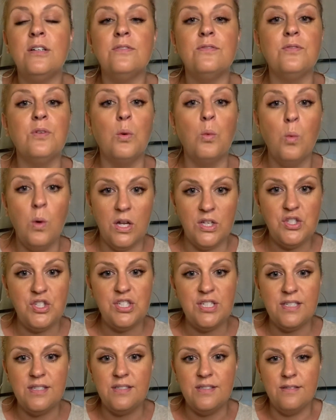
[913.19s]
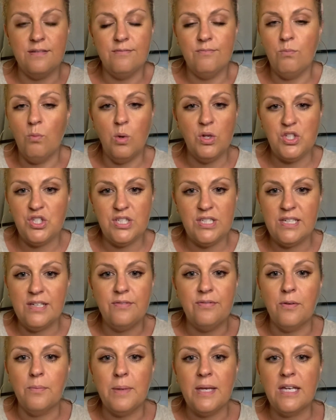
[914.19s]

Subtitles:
for what she did for me,